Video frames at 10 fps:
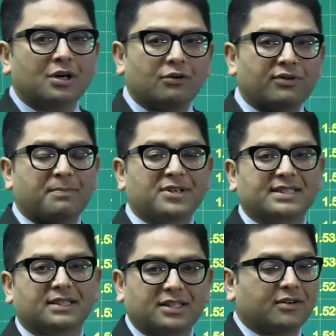
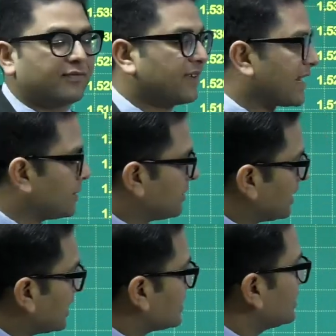represent the refractive
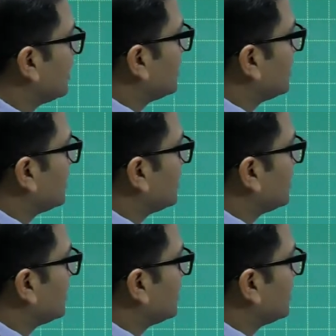index.